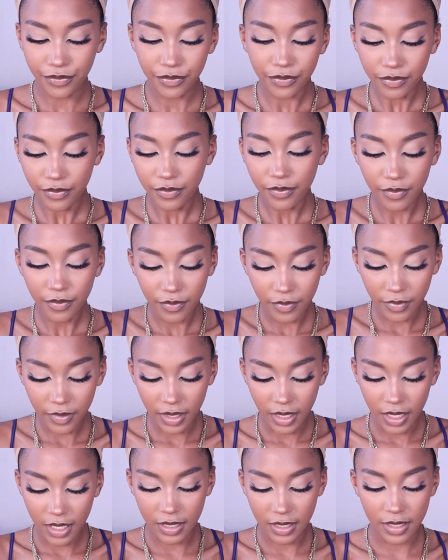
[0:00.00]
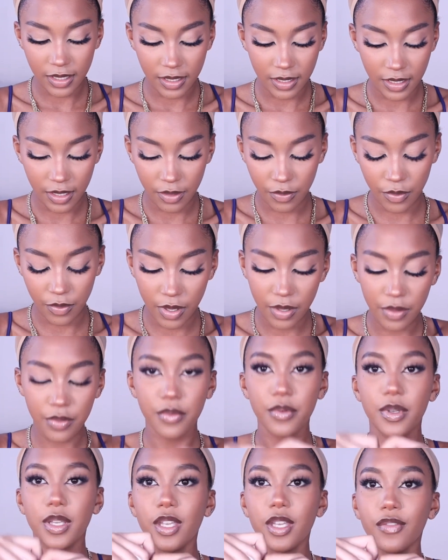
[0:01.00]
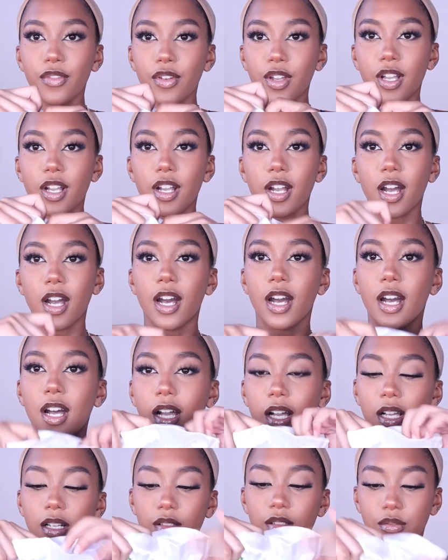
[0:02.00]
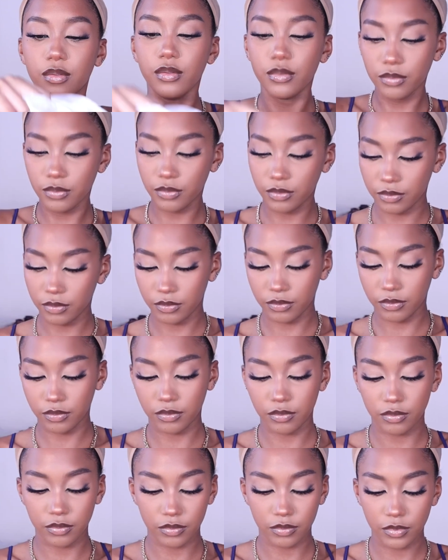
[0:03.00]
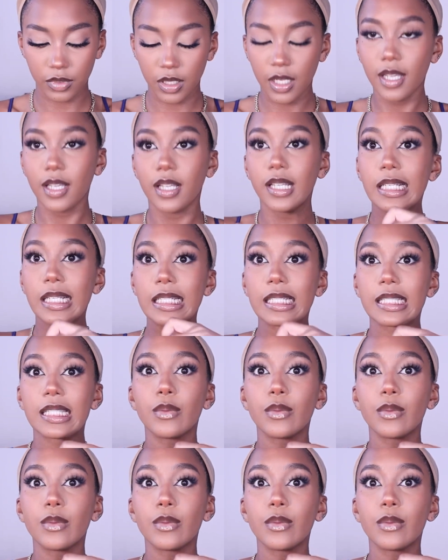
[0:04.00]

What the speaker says: Y'all, I was so dang excited about opening the wig, I forgot to say what type of wig it was.